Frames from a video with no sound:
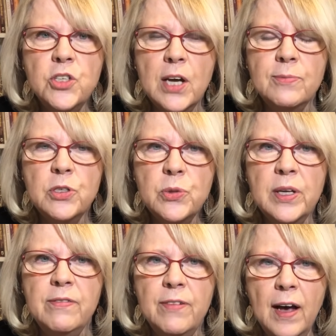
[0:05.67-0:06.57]
chapter
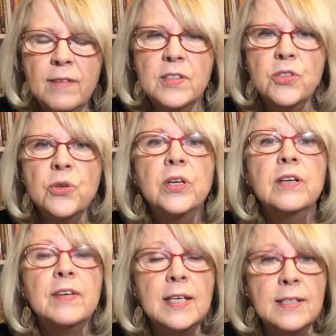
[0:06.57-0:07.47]
25 the story
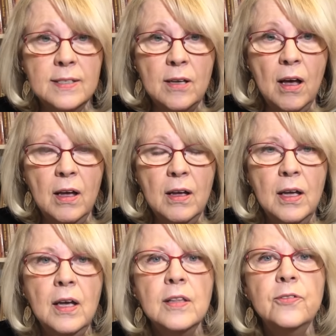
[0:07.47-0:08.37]
of Esau,
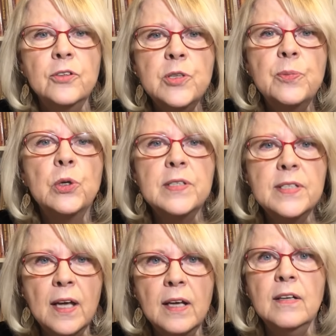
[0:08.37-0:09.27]
the firstborn
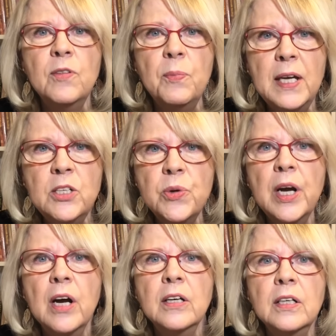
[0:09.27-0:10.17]
son of the
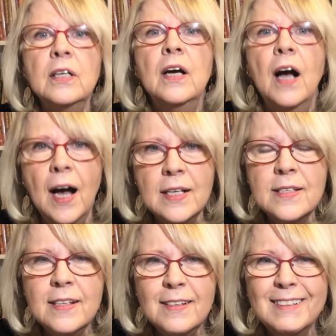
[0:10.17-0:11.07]
patriarch
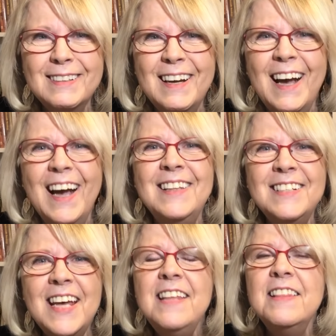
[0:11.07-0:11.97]
Isaac, and the
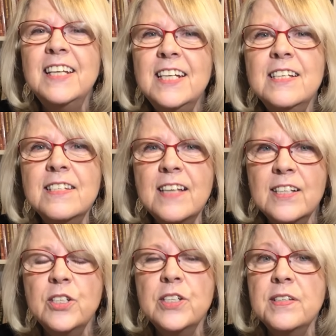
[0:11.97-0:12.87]
day that he
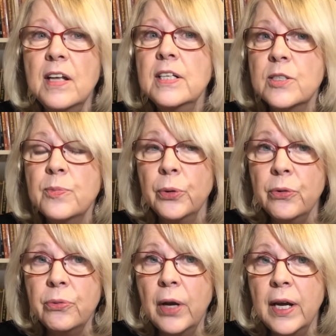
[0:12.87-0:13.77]
decides to sell his
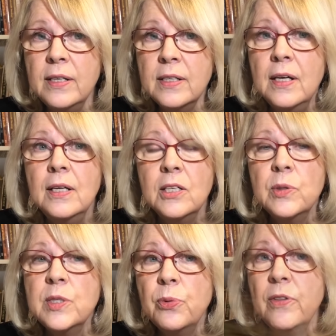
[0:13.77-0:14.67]
birthright to
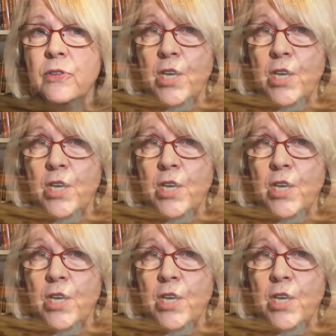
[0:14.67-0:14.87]
his brother